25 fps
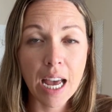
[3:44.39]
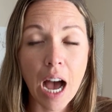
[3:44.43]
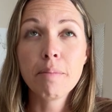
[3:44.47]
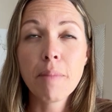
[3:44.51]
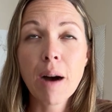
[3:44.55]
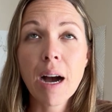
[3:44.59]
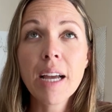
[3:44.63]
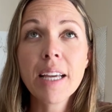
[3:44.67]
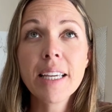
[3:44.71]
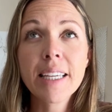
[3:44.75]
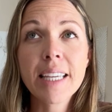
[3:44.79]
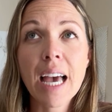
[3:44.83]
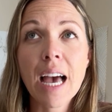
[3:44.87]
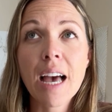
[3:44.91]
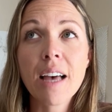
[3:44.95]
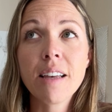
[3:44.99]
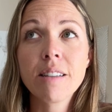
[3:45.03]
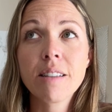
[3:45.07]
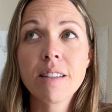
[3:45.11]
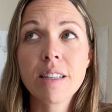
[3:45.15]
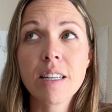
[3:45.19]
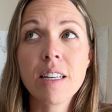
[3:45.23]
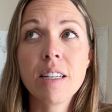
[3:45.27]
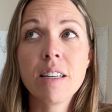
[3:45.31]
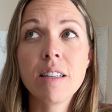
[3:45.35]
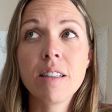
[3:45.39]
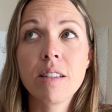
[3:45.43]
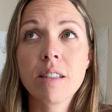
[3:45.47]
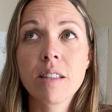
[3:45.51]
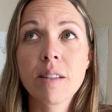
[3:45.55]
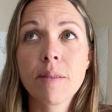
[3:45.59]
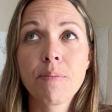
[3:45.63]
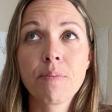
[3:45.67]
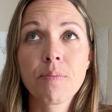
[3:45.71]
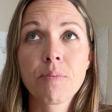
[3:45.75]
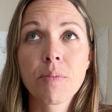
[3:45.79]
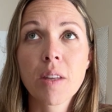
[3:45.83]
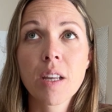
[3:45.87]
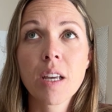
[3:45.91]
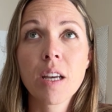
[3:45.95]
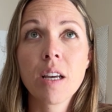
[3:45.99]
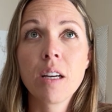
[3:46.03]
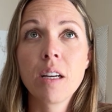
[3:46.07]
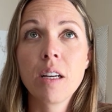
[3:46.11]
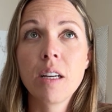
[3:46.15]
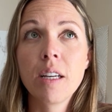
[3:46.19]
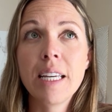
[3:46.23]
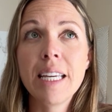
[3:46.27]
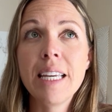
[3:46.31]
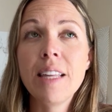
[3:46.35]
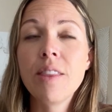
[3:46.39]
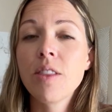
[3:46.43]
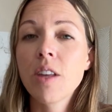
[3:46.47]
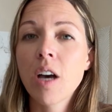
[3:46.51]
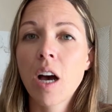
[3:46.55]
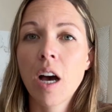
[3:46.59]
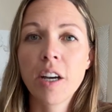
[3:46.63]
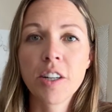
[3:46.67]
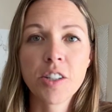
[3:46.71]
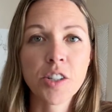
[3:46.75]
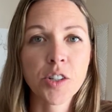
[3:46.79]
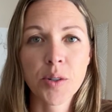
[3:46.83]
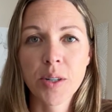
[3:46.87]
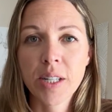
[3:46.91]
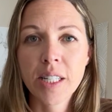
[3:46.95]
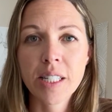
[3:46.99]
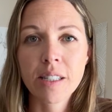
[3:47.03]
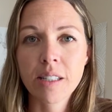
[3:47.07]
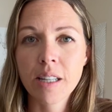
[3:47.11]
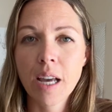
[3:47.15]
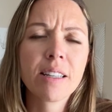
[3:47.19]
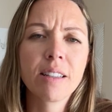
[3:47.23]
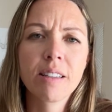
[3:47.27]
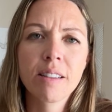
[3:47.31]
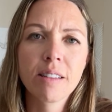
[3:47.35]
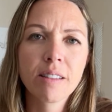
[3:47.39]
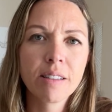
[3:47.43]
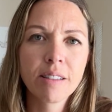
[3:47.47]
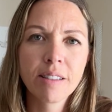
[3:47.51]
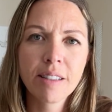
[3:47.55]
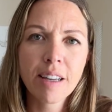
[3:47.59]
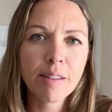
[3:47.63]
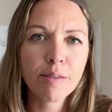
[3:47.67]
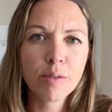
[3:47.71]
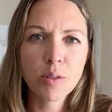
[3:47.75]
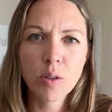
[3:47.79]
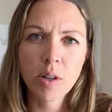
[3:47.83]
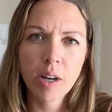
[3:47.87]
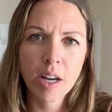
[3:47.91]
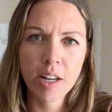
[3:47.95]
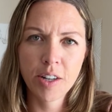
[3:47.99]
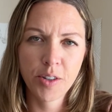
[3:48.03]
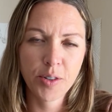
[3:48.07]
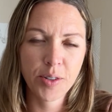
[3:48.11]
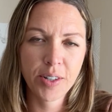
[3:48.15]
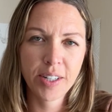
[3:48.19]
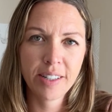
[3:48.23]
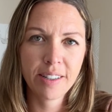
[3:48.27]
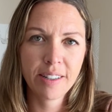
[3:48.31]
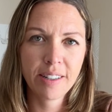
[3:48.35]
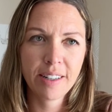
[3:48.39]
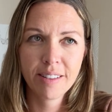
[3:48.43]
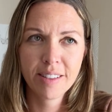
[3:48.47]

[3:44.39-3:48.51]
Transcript: My guess is in the hundreds, several hundred.